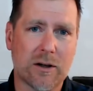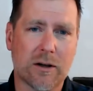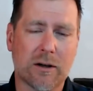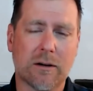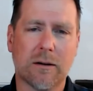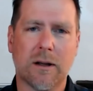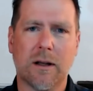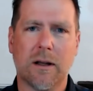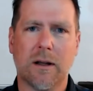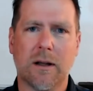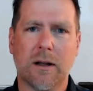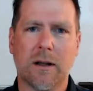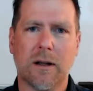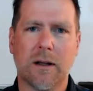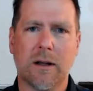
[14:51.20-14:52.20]
year
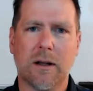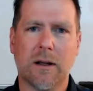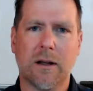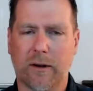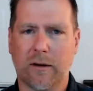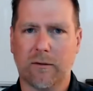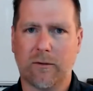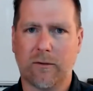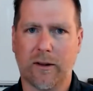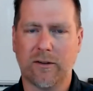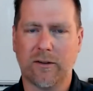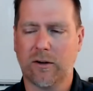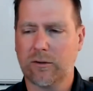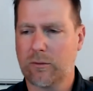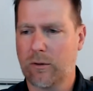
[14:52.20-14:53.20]
for
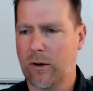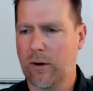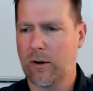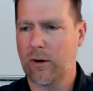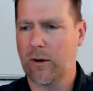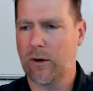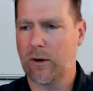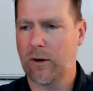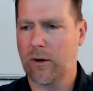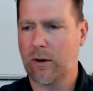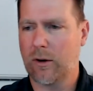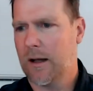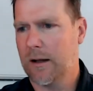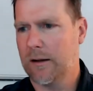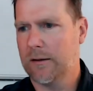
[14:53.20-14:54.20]
this year's growth,
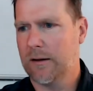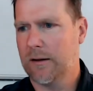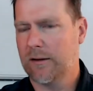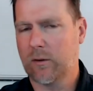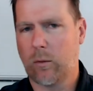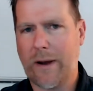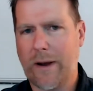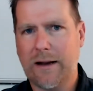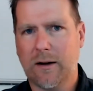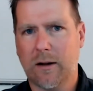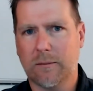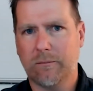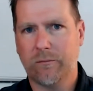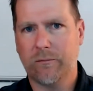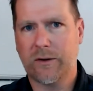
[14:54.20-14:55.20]
as a
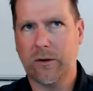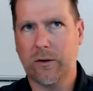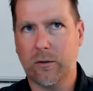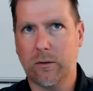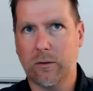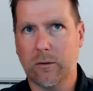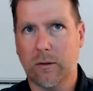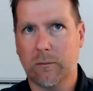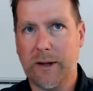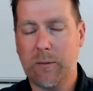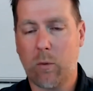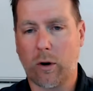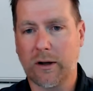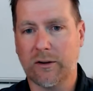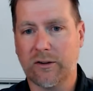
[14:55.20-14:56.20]
way
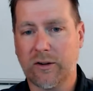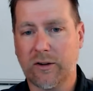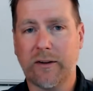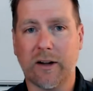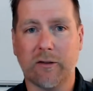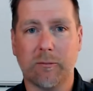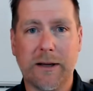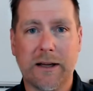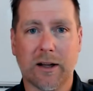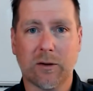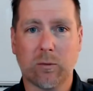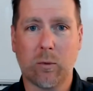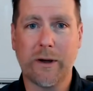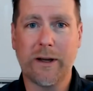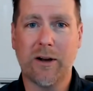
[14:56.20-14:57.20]
to be more
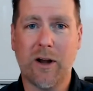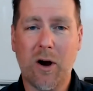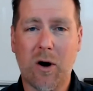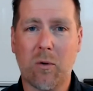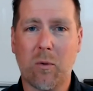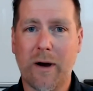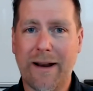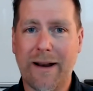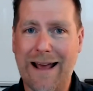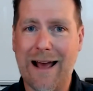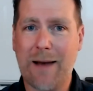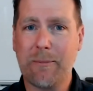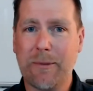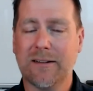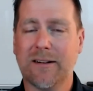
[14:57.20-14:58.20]
conservative, because we
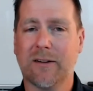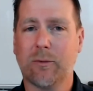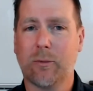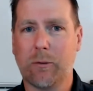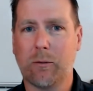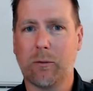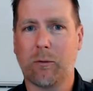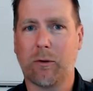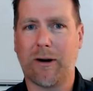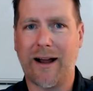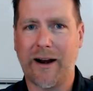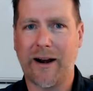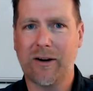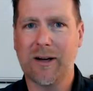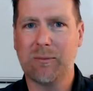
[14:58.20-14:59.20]
know what happens
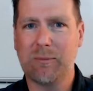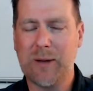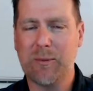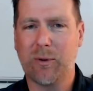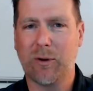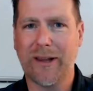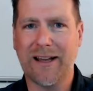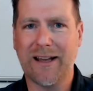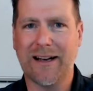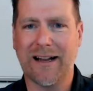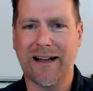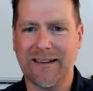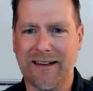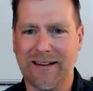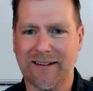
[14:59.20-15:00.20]
when we're hiring
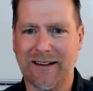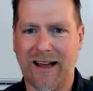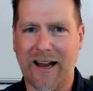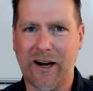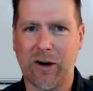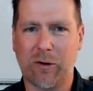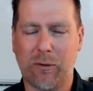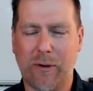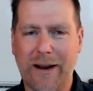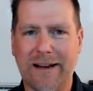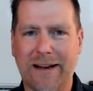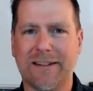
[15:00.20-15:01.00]
people in at these higher